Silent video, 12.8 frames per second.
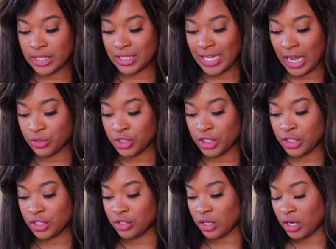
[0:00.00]
slouchy
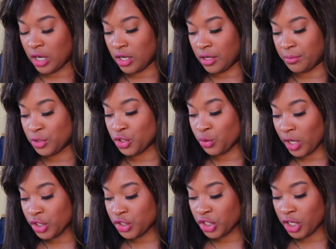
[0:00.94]

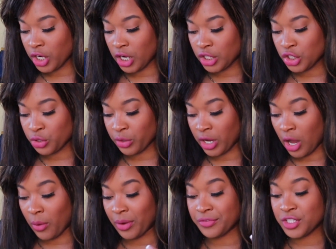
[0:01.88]
structure, a
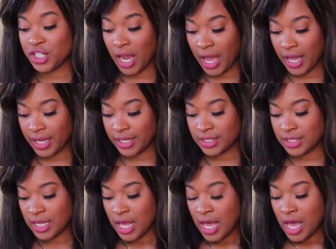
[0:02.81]
trio of
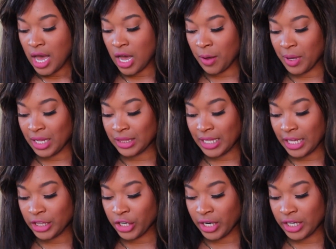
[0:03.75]
chains, a
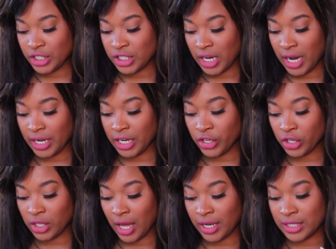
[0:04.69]
leather and chain
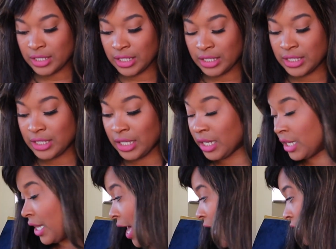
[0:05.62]
interlock CC
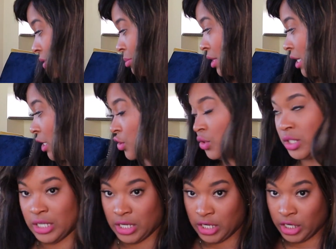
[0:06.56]
clasp that you
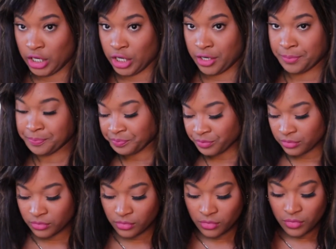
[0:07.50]
see here,
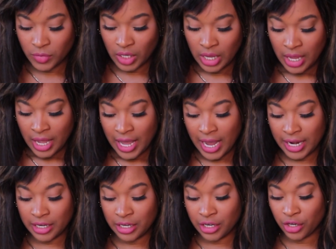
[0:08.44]

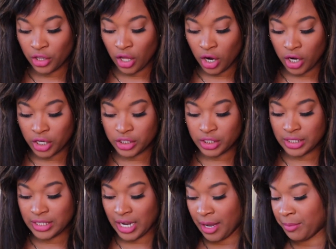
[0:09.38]
and an enlarged
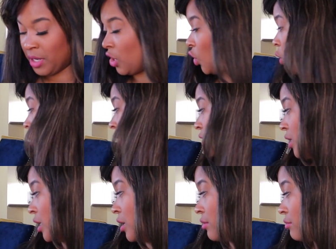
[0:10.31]
diamond
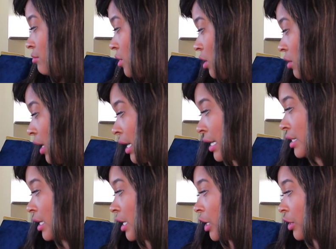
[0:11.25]
quilting. So like I
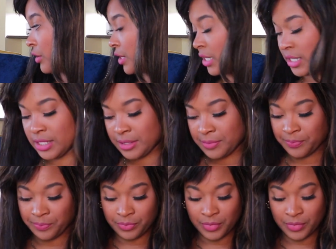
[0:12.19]
said, here with this.